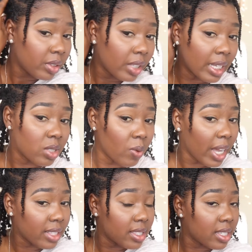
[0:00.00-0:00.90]
That's
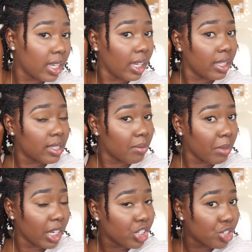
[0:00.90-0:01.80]
why it's key to
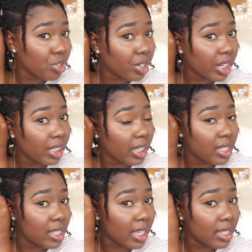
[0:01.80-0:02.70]
make sure that they
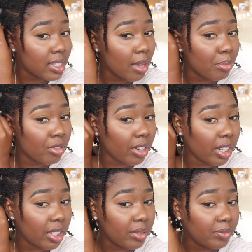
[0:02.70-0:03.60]
stay
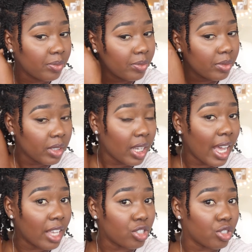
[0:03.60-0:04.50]
separated
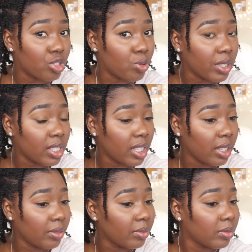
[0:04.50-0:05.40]
as you're twisting.